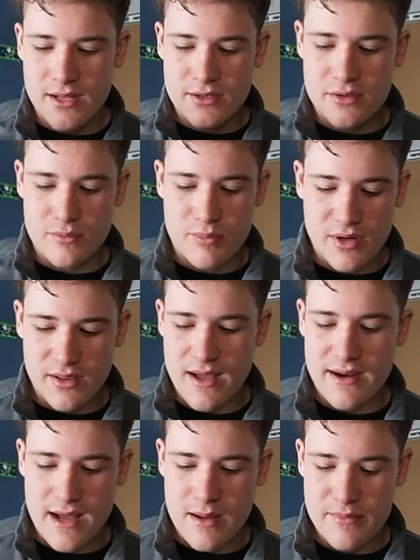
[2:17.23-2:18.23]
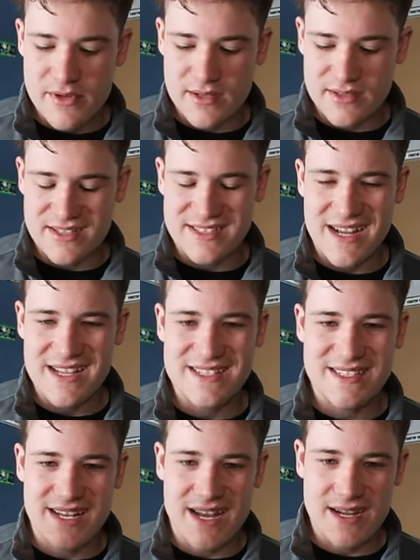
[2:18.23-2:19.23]
to put a lot on, because it's not
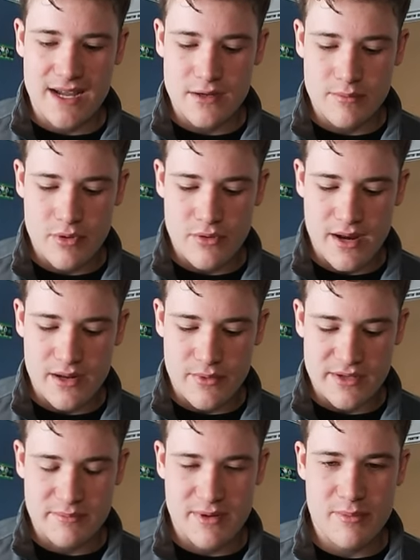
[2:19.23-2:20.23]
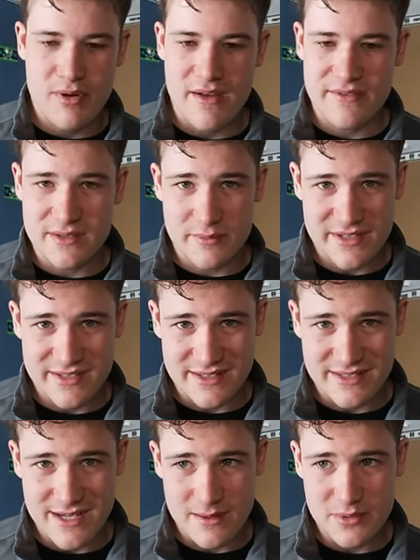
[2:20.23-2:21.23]
staying on your boat anyways. People have this
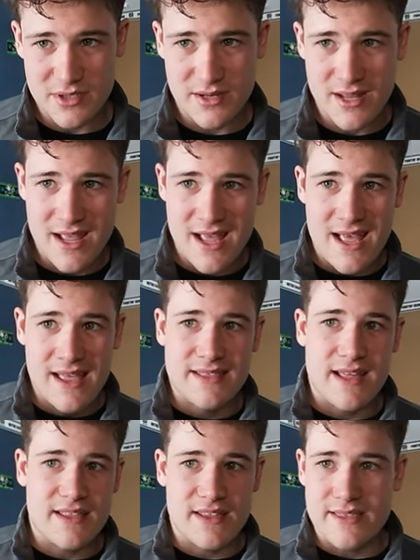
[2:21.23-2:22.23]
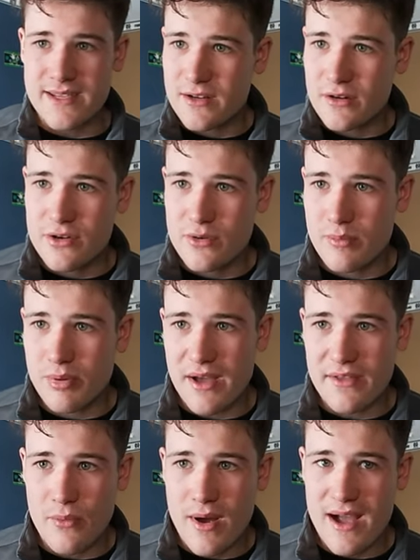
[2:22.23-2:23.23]
misconception that the thicker you
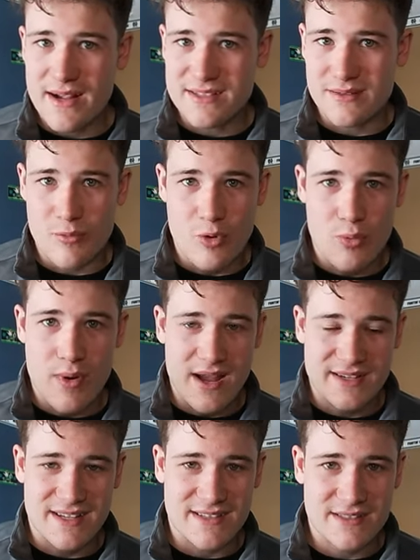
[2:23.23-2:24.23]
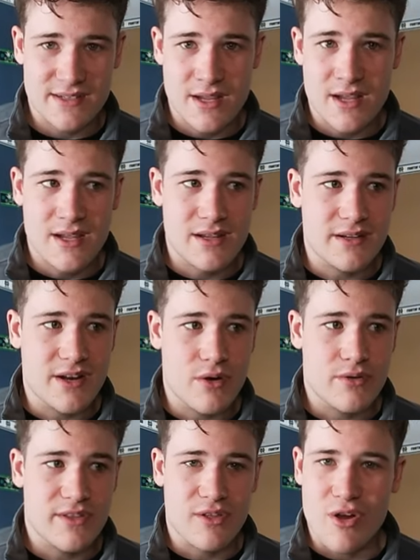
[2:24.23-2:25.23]
apply the wax, the more wax that's, you
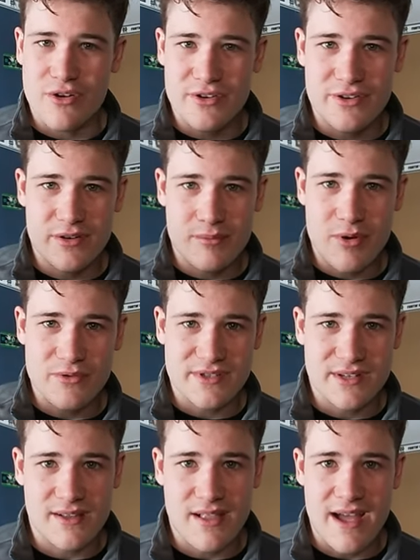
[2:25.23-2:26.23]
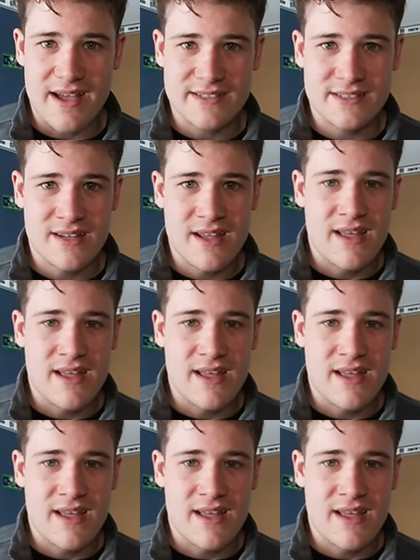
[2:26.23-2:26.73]
know, the longer your boat's gonna last.